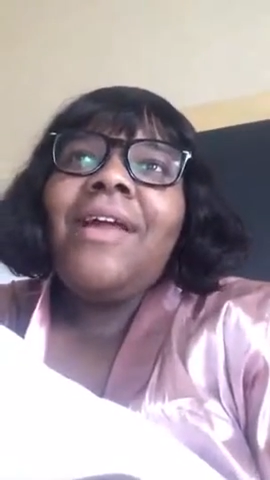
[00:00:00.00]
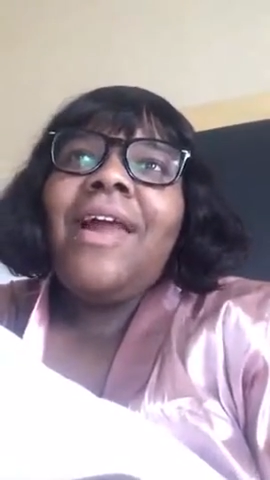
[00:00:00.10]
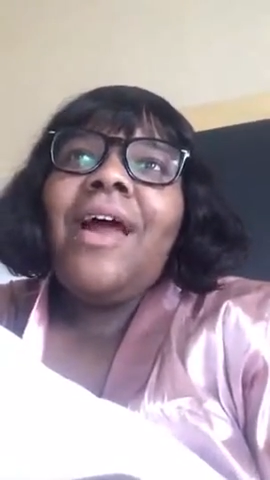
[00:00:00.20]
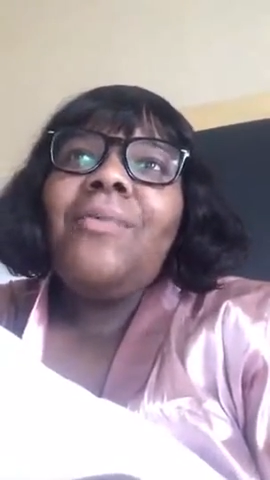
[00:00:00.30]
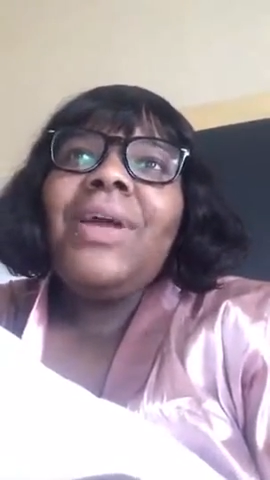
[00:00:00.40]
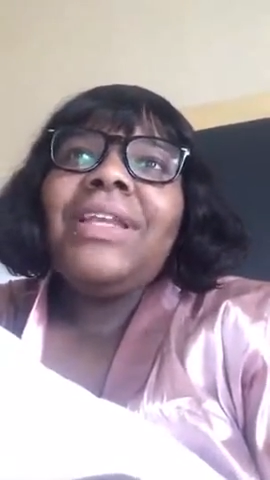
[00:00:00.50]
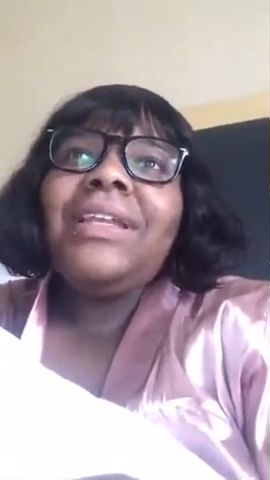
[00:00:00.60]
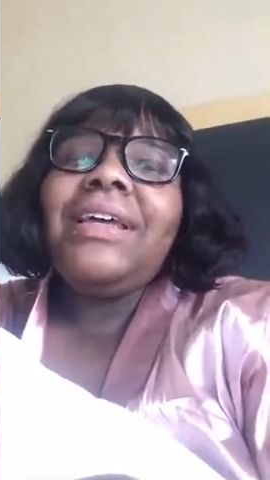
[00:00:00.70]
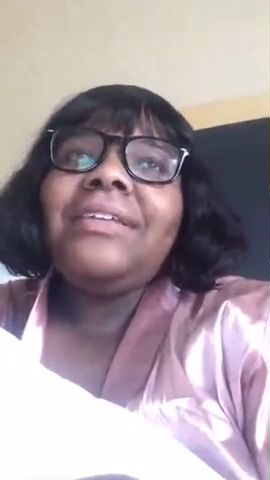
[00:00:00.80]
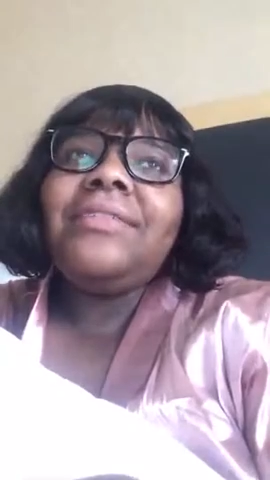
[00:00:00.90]
I waited
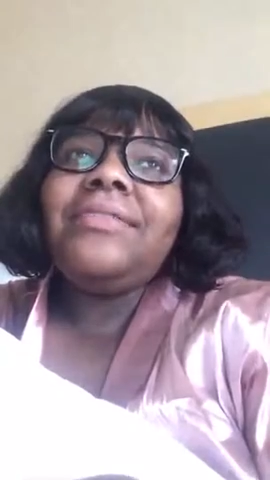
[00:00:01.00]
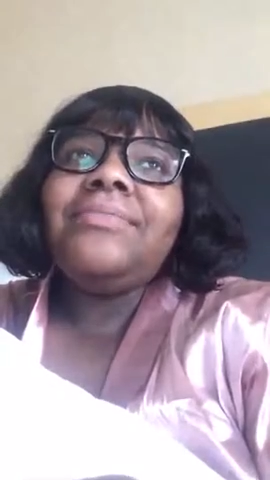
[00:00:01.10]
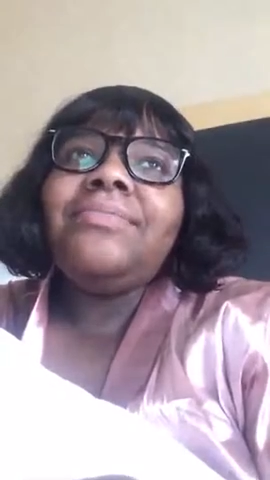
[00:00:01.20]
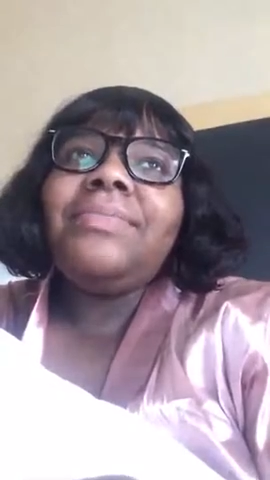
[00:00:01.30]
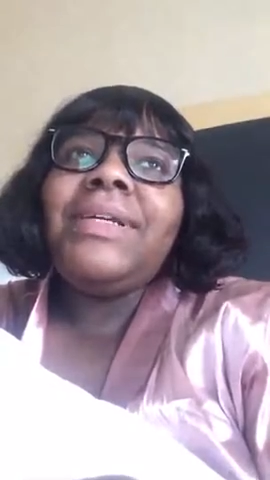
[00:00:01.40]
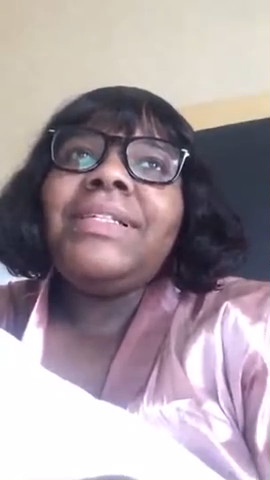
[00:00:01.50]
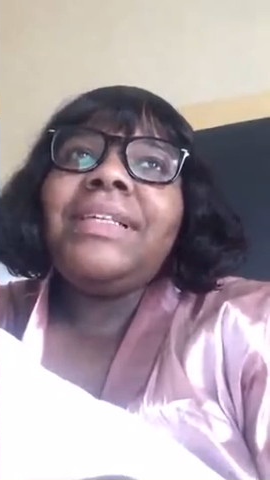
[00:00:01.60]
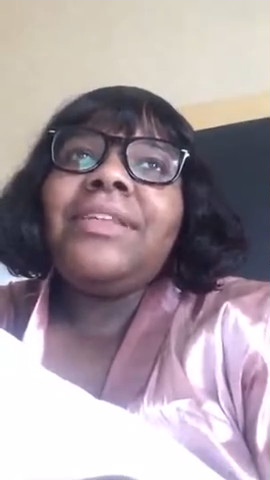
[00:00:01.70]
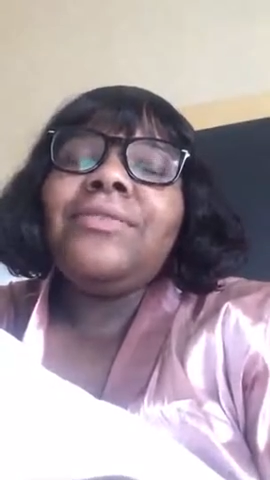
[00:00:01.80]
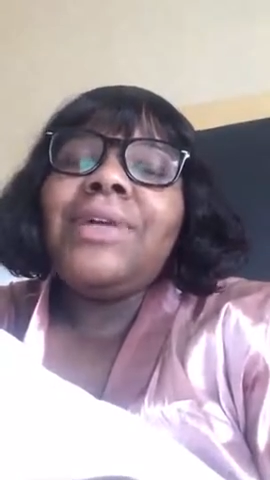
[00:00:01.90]
like basically
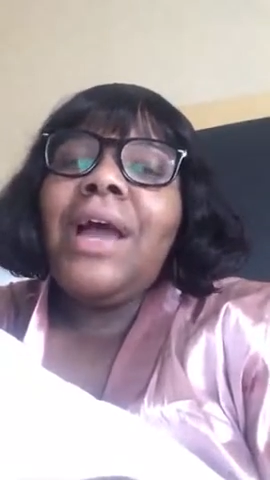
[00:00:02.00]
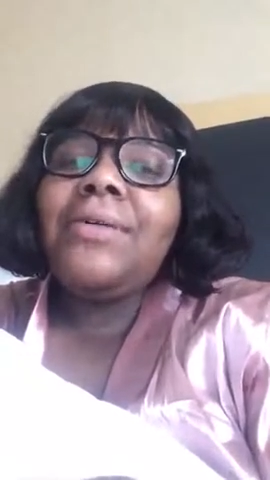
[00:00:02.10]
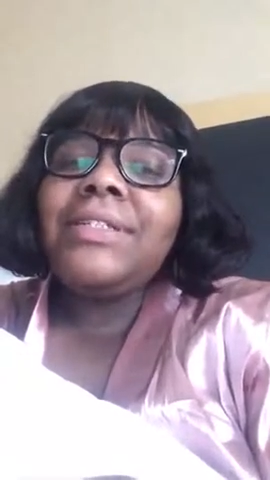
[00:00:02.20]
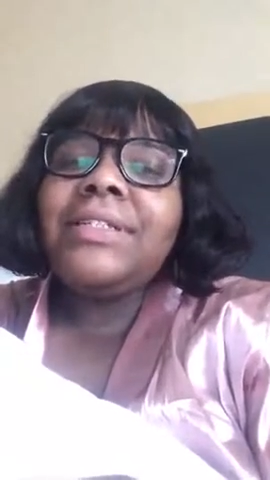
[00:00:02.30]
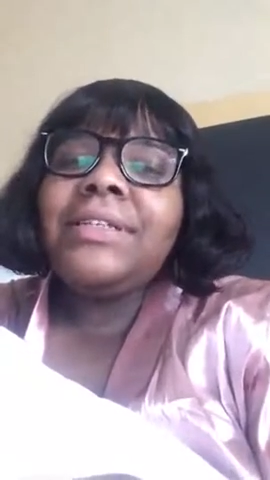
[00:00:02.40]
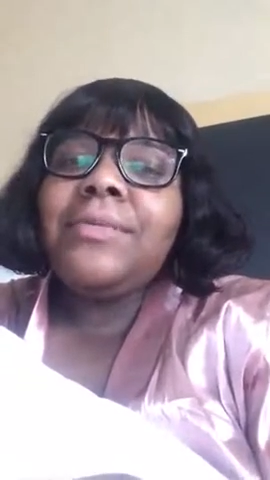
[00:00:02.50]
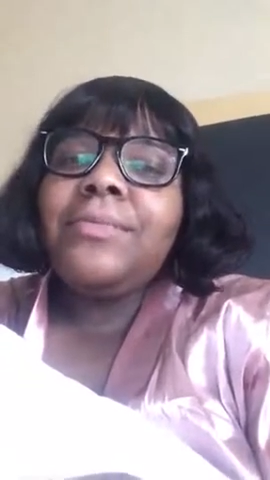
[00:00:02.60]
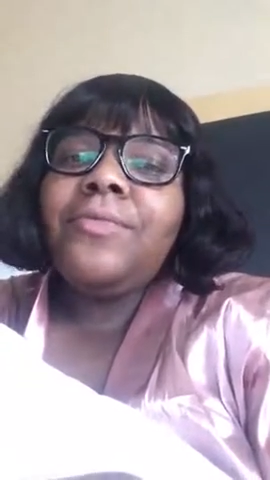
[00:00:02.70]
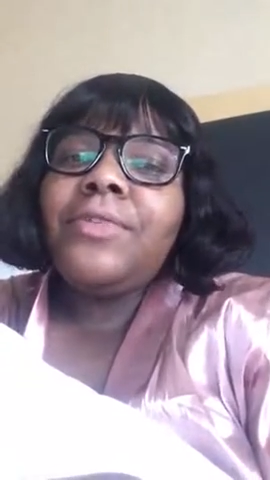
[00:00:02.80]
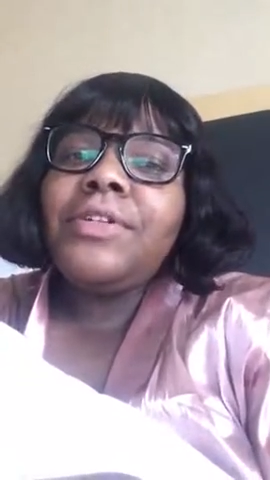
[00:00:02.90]
like 3 hours or something
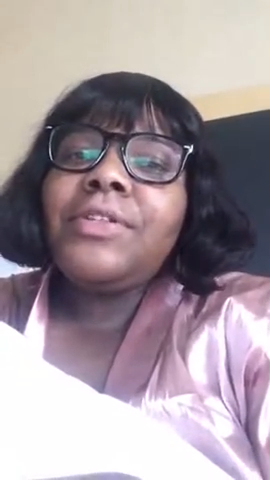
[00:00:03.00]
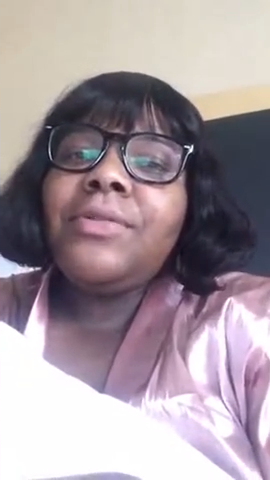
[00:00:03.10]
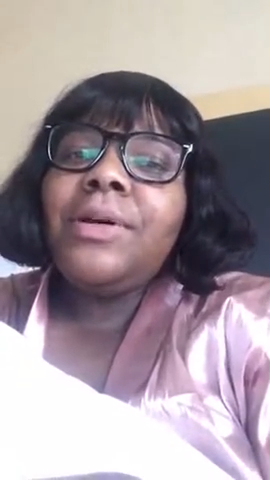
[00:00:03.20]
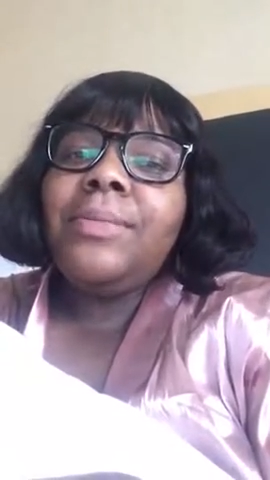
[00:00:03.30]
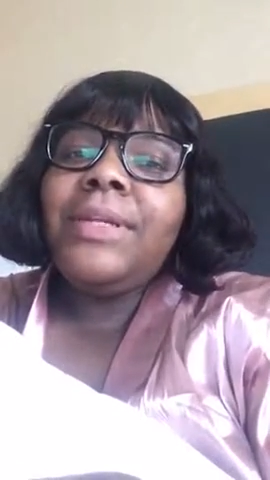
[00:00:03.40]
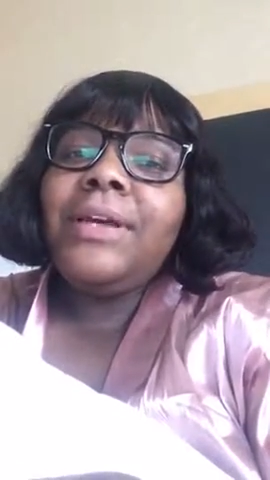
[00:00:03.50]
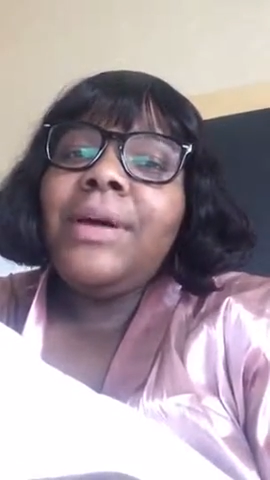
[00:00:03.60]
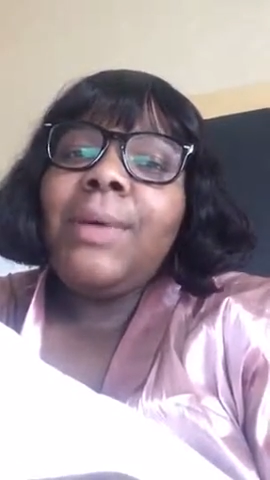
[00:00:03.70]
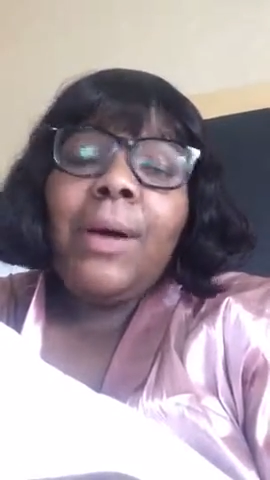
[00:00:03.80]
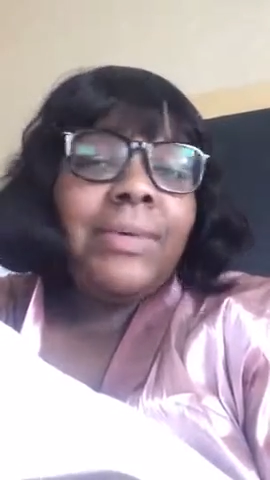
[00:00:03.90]
for the tow company to
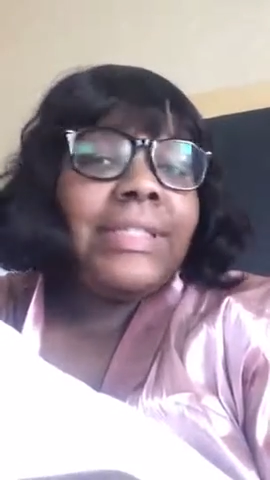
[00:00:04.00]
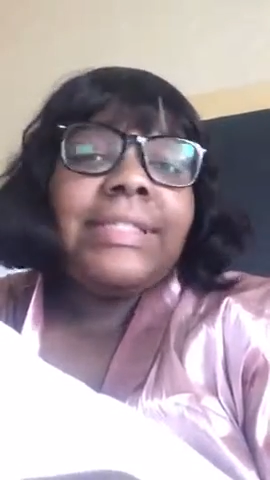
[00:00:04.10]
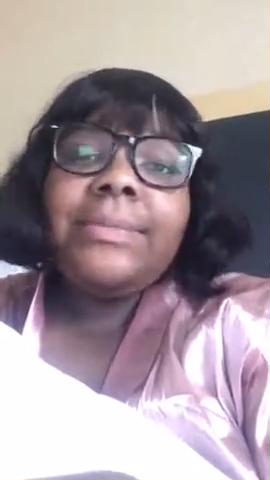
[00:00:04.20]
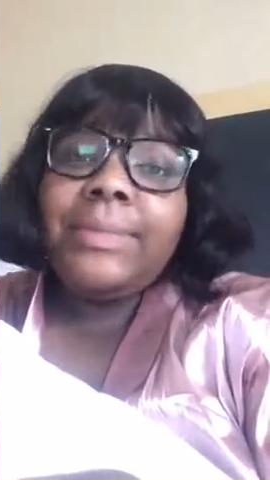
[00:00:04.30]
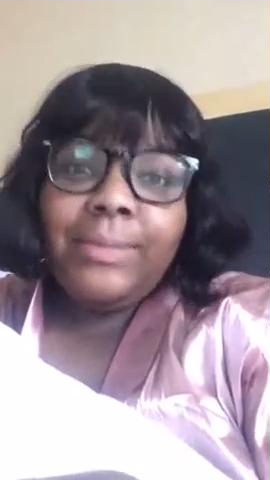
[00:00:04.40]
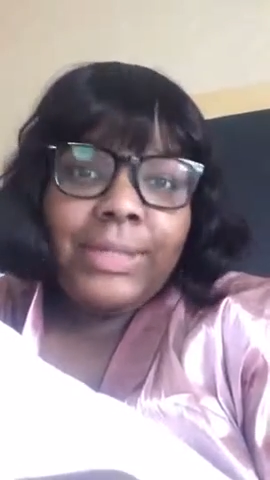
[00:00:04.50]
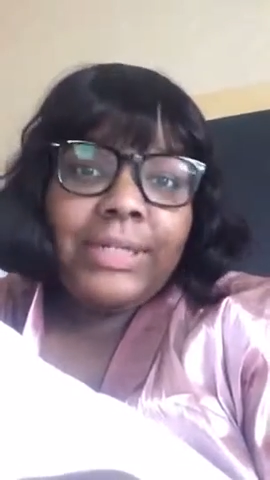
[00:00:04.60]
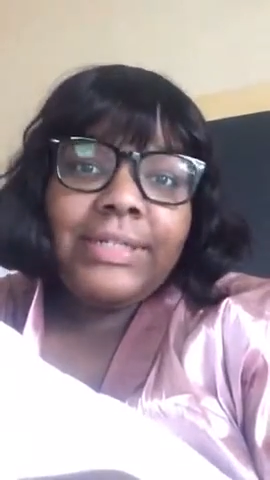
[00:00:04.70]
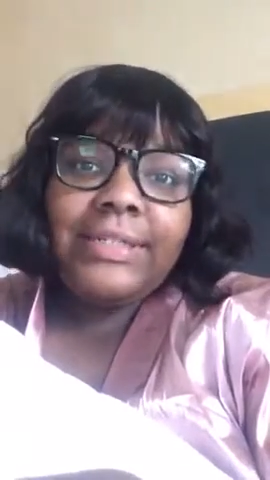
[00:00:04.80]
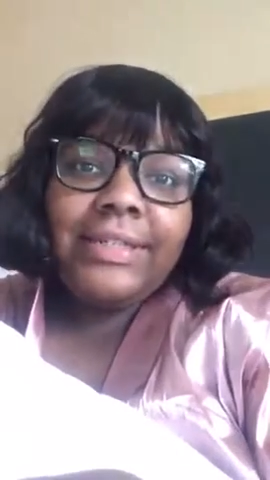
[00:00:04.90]
come. I went to sleep in the
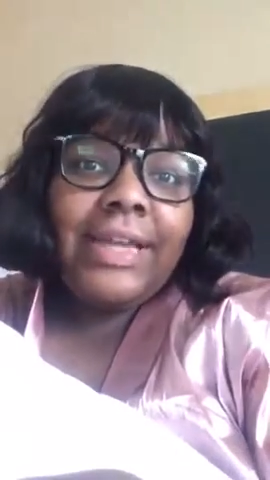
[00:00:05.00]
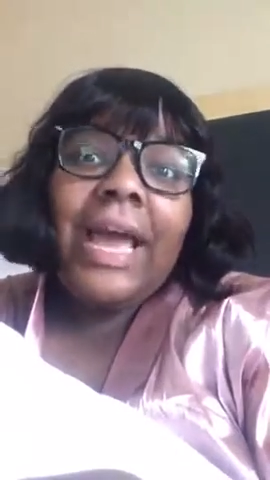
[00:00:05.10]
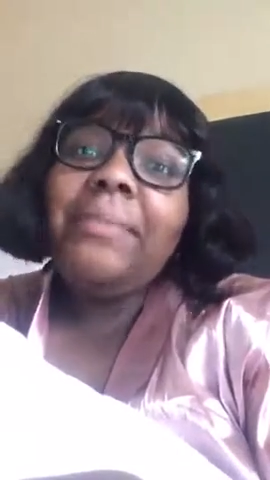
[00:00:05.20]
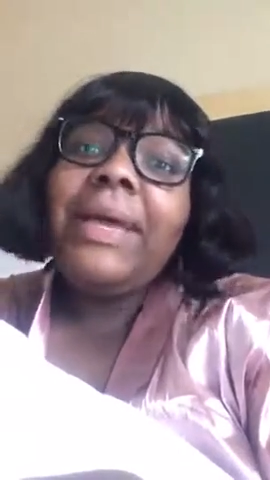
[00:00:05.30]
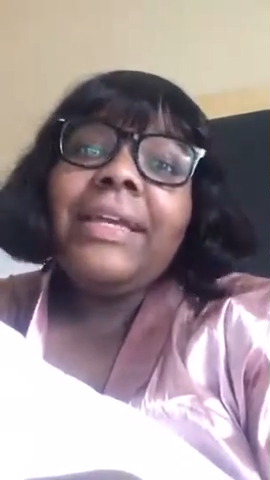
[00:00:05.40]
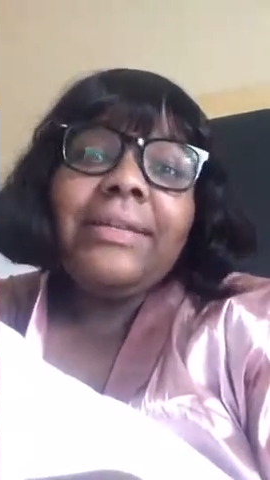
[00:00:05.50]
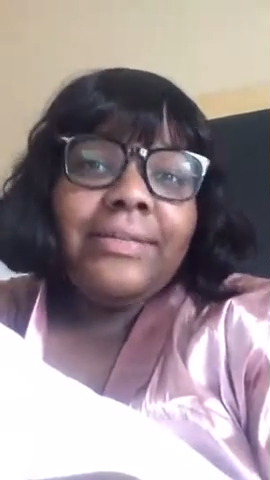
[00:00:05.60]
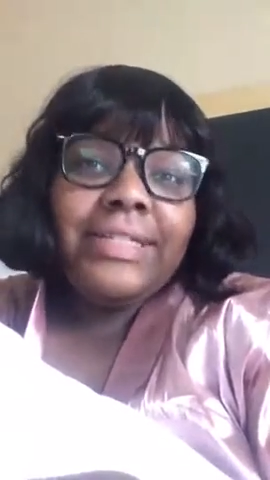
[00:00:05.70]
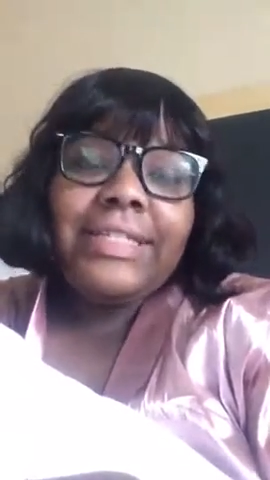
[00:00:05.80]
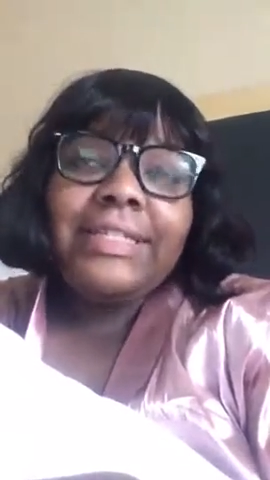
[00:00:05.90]
bus. Got paid to go to
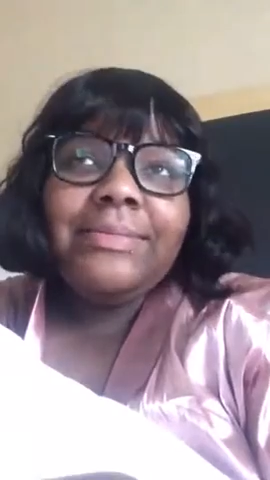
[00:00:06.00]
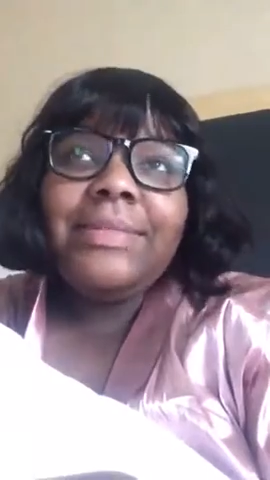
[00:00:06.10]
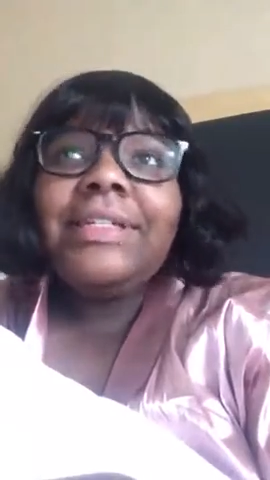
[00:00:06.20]
sleep.